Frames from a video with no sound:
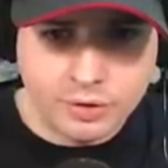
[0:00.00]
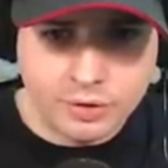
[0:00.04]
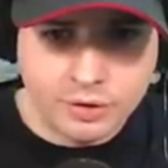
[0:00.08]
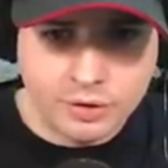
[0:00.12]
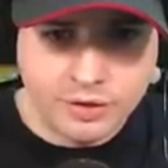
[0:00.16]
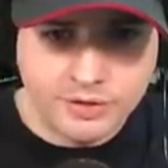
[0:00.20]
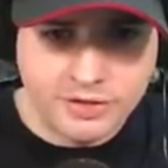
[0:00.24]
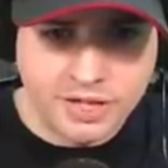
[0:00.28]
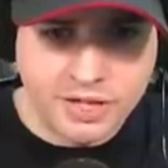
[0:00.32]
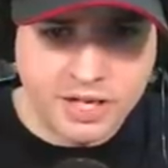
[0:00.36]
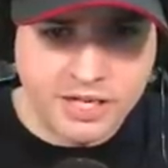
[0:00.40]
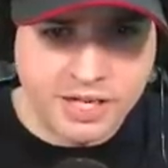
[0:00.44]

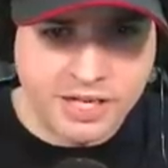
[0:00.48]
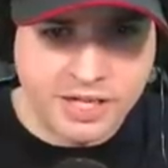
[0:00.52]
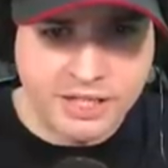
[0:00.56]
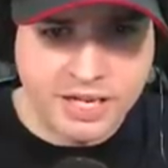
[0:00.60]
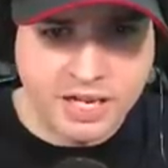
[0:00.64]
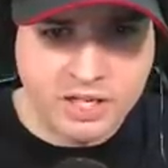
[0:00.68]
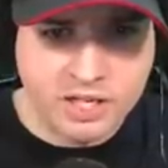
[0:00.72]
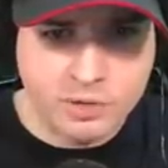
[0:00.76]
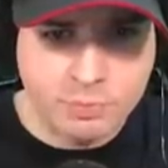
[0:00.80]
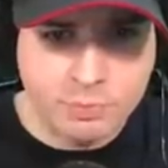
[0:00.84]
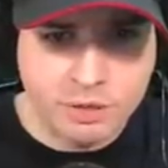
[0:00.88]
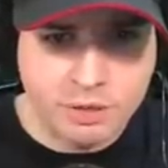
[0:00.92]
He's not gonna
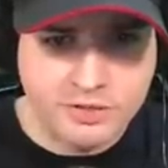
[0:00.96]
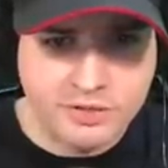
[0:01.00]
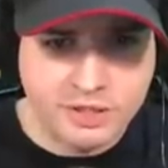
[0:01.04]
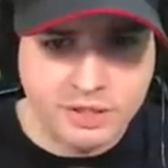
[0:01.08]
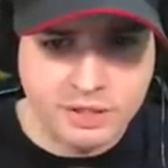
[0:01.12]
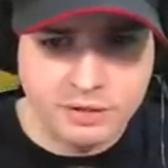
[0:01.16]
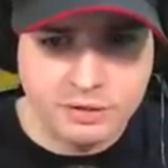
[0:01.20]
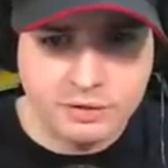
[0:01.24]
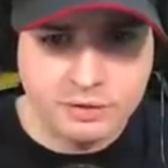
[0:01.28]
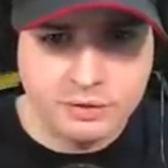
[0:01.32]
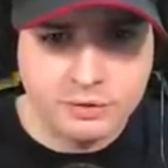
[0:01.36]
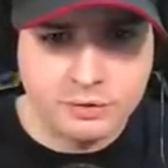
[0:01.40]
catch me, is
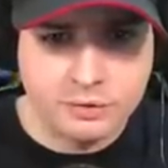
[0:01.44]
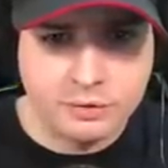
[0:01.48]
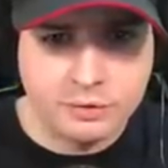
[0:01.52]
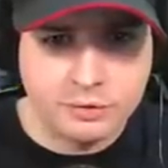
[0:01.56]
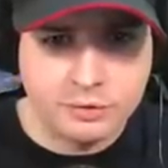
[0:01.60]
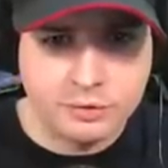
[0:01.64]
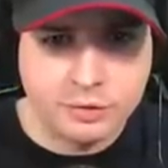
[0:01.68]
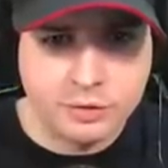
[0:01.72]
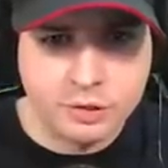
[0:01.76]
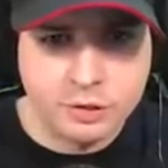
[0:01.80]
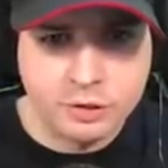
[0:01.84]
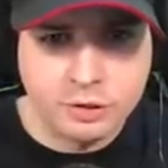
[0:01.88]
he?
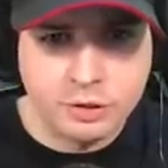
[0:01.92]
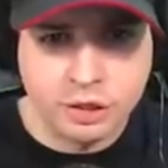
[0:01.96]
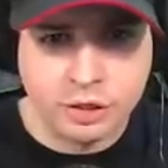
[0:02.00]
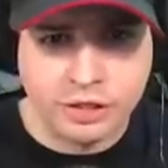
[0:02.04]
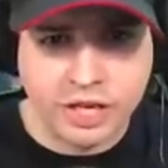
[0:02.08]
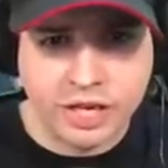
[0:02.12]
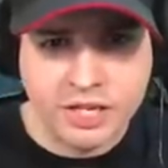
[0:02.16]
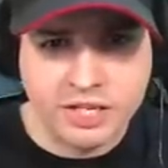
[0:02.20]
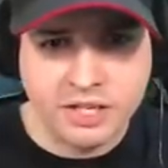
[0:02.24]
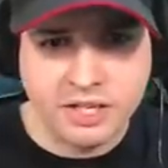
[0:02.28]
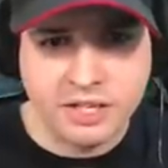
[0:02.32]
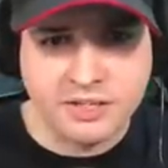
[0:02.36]

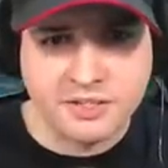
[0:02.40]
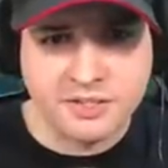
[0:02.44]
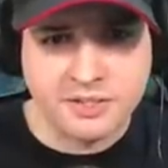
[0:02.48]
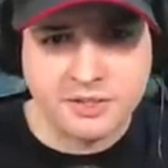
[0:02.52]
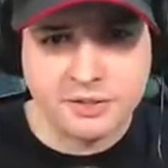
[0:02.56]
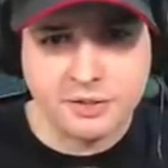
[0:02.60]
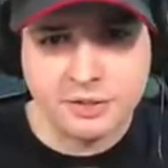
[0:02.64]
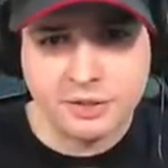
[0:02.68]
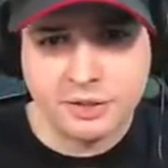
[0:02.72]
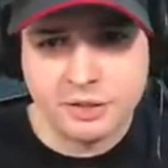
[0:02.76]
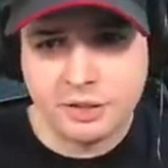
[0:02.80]
Okay, he is.